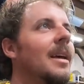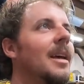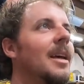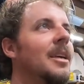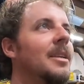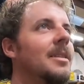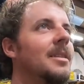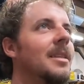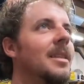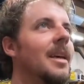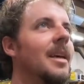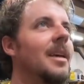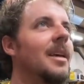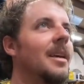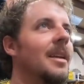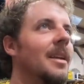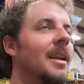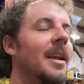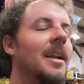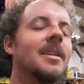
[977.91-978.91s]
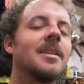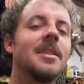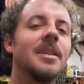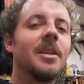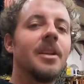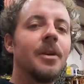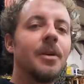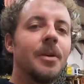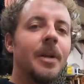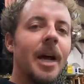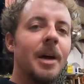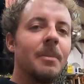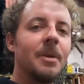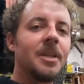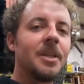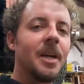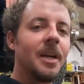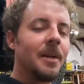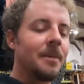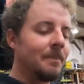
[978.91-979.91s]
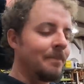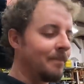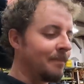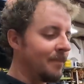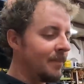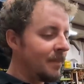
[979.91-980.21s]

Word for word: he's thinking that it's the new timing chain.